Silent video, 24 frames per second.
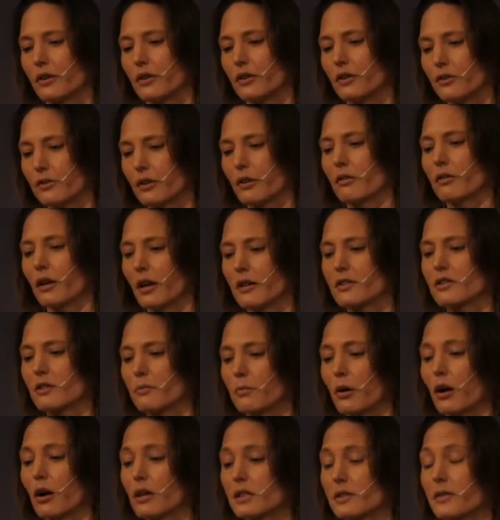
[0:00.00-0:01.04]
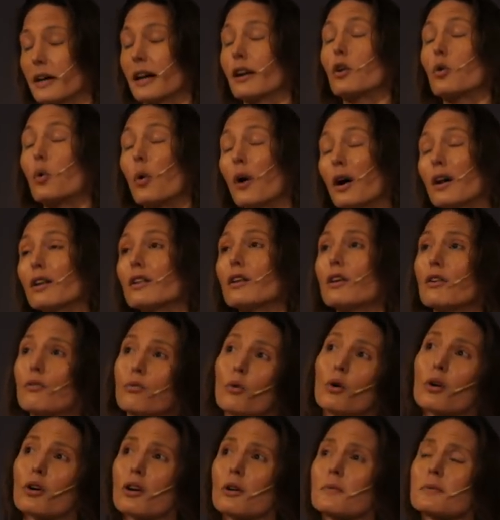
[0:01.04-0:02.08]
you don't like some parts of it. And quite a lot of
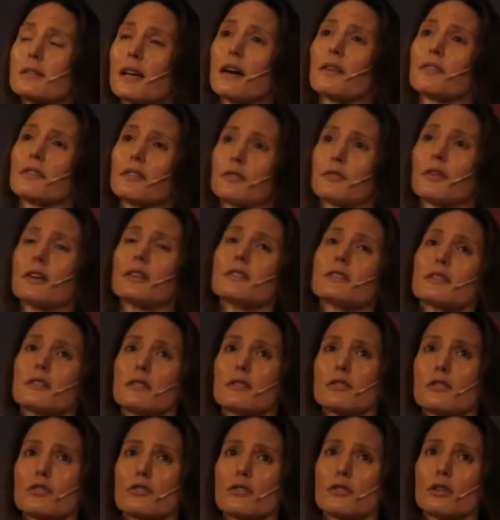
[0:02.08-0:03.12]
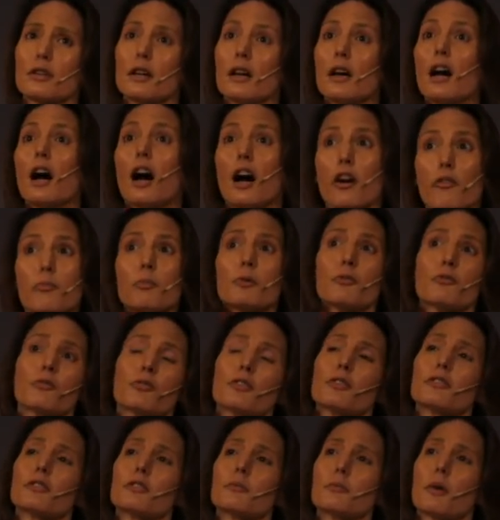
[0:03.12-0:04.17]
what comes out of the defence industry, I've been
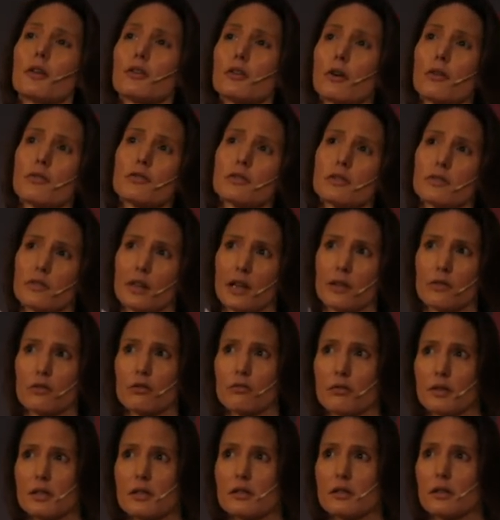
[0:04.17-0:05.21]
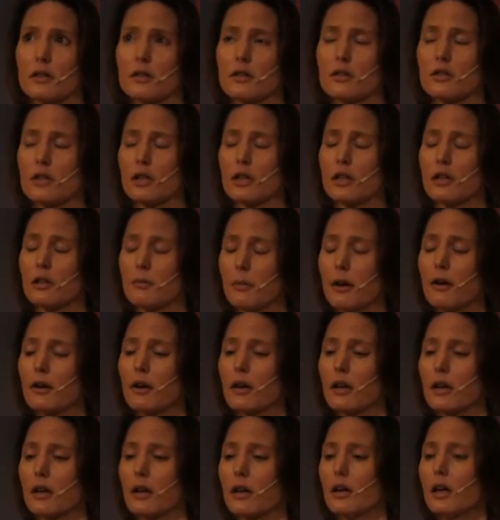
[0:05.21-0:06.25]
funded by the Office of Naval Research in
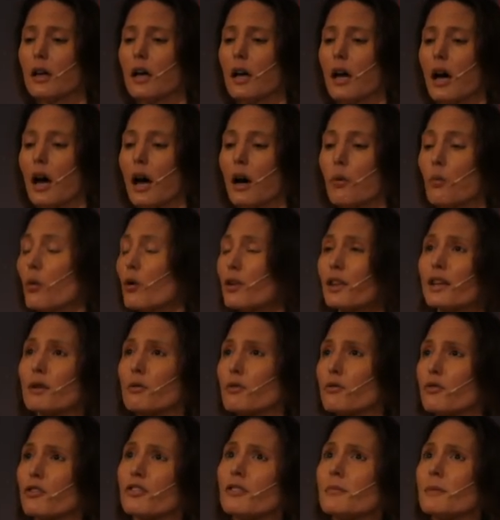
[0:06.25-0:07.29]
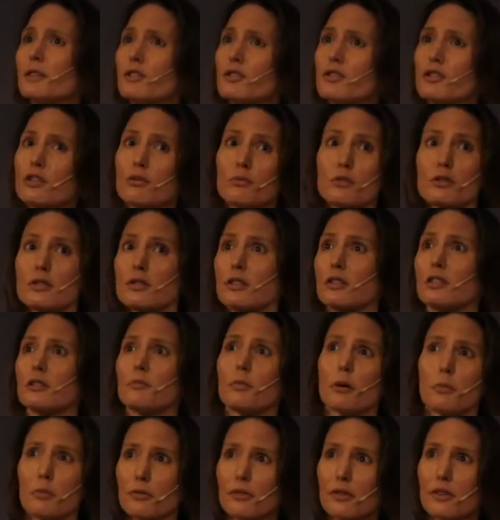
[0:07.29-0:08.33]
America, and what they were funding me to do was study
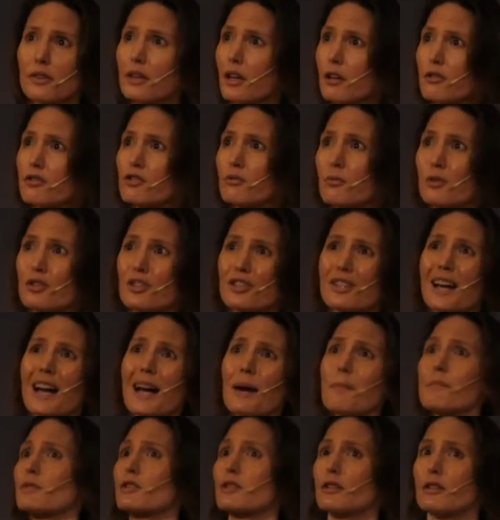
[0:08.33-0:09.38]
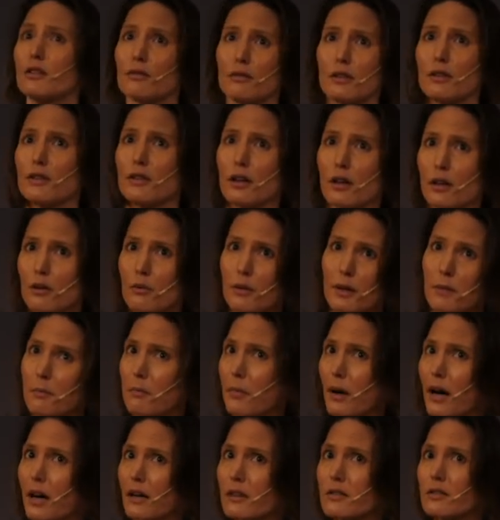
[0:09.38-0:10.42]
bubbles in the ocean, which had absolutely no
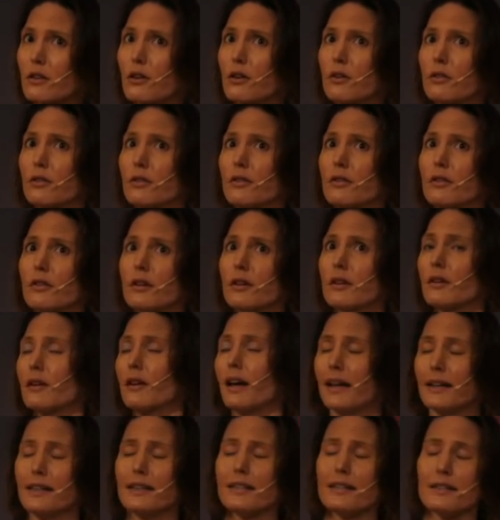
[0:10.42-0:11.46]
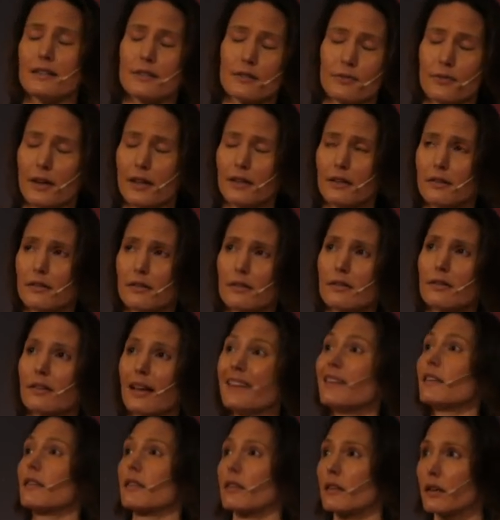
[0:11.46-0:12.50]
impact on any defence,
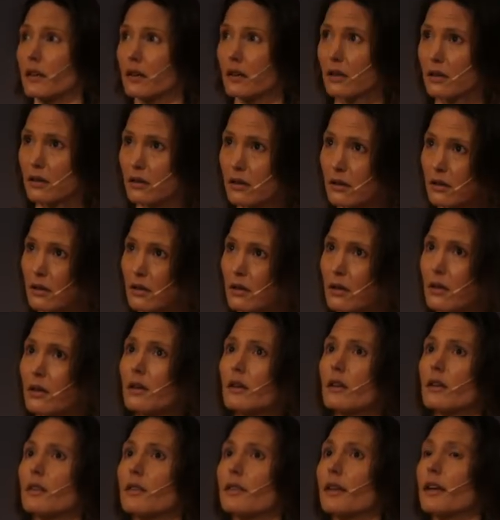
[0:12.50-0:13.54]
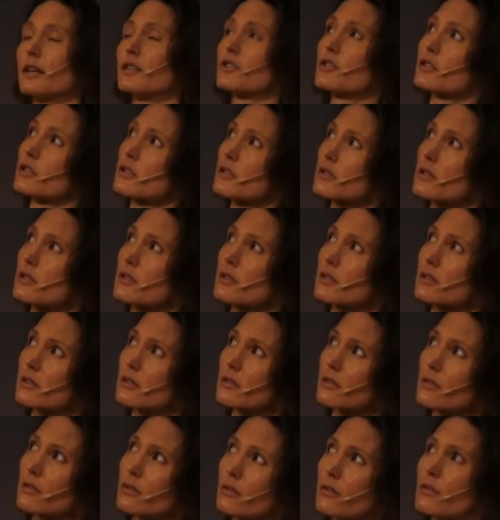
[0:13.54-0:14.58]
anything. They just,
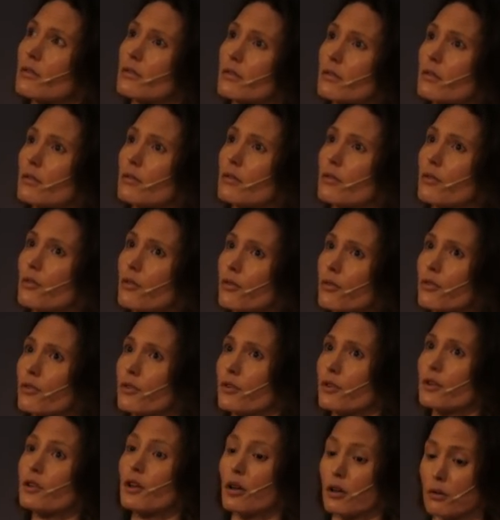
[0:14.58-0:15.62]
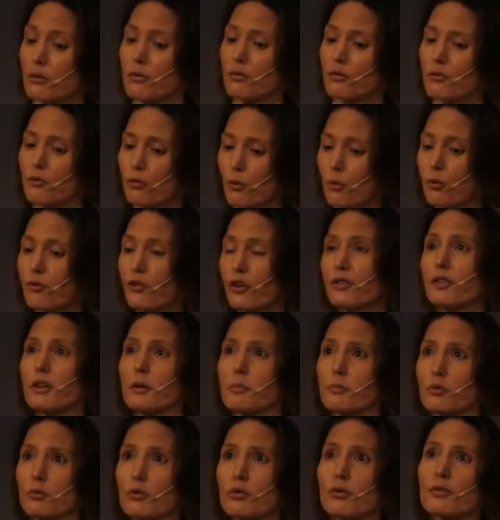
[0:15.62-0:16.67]
you know, for
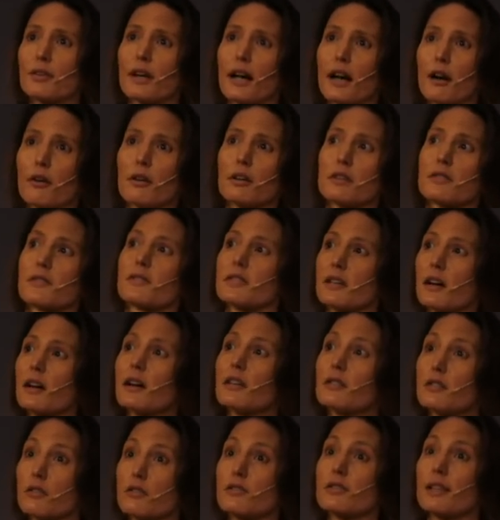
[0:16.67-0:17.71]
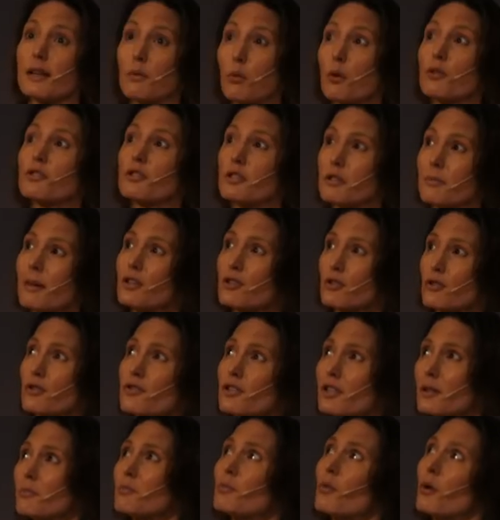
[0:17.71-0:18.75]
funding broad areas of science because they wanted to make sure
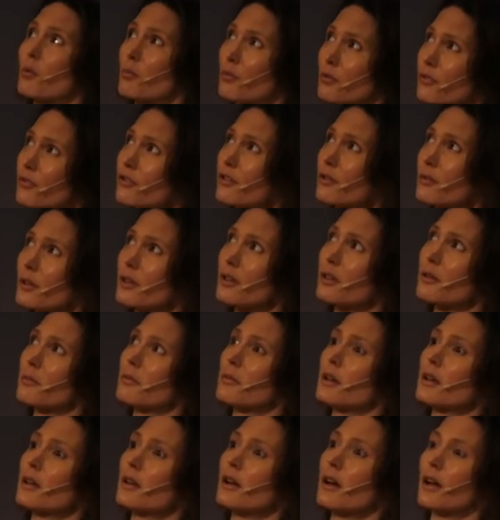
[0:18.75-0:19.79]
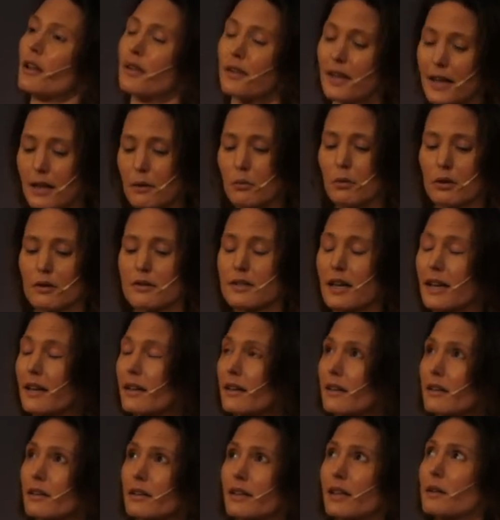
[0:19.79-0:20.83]
someone was doing them. And they will take,
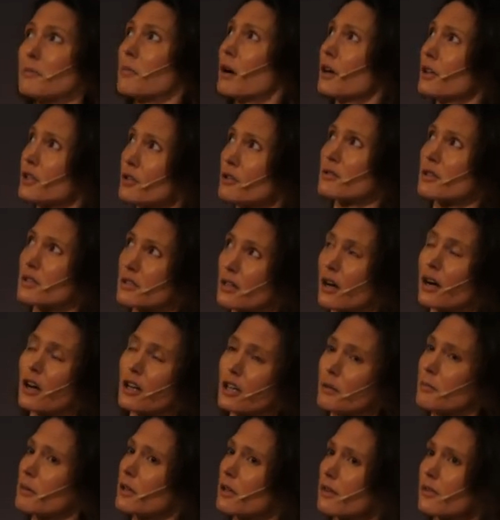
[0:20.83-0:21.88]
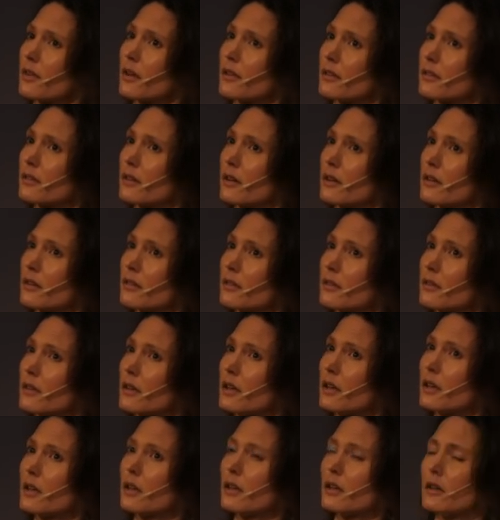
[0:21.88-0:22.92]
they might use a tiny bit of that science.
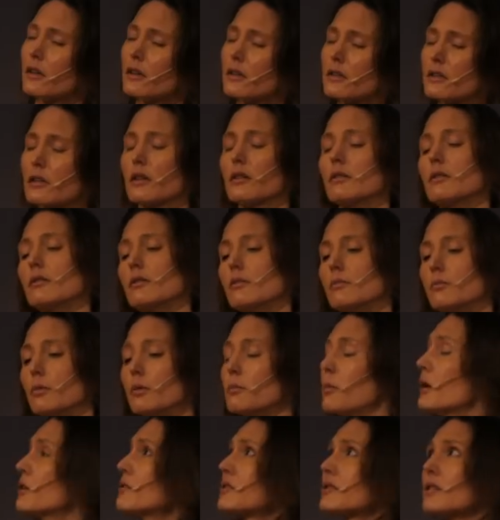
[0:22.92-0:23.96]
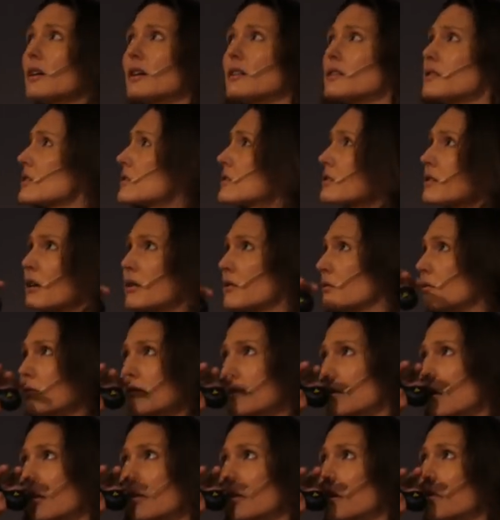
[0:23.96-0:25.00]
So, but most scientists
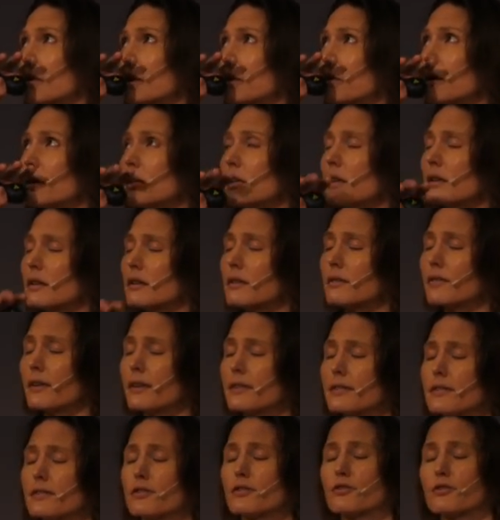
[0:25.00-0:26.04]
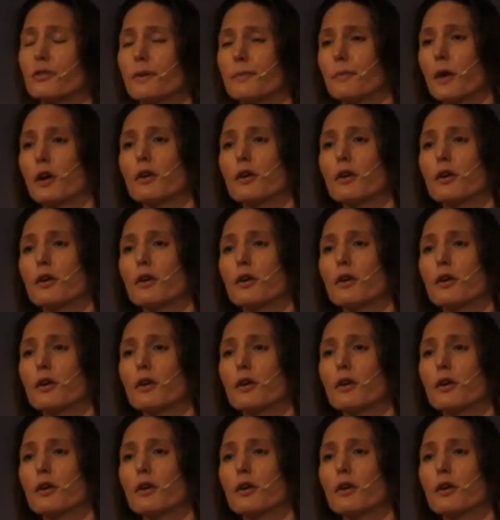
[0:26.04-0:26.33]
don't come anywhere near the defence industry.